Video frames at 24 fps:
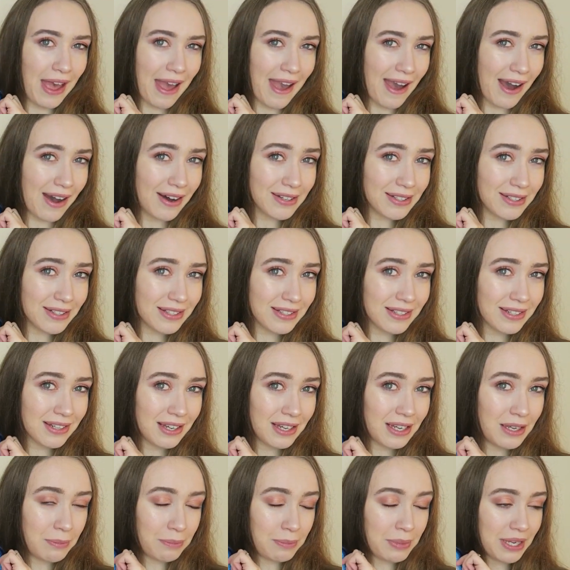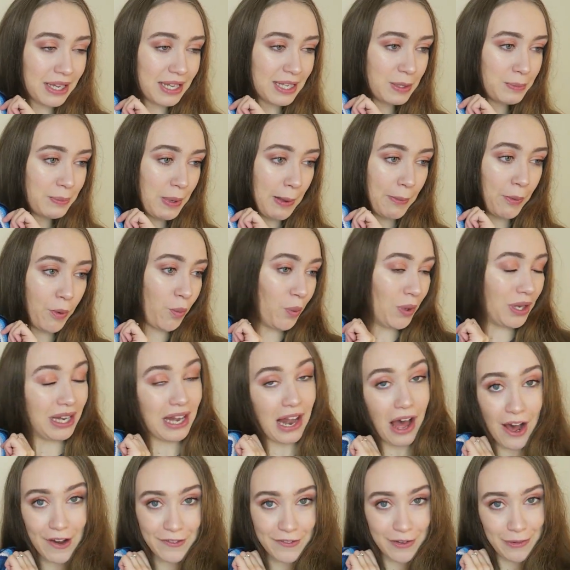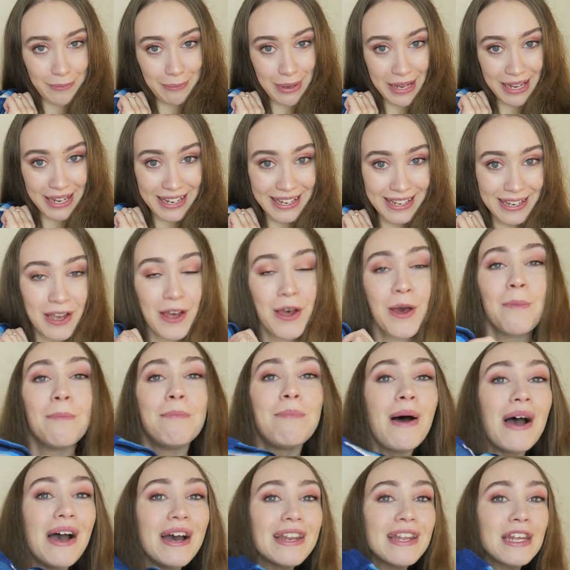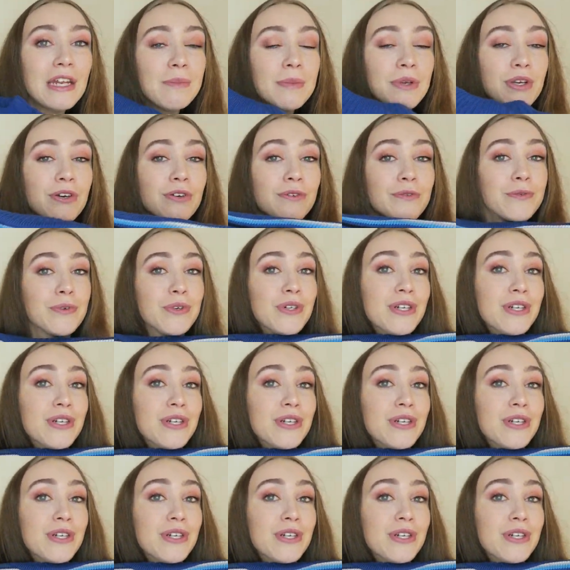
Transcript: the house because people would laugh at me, but it'd be good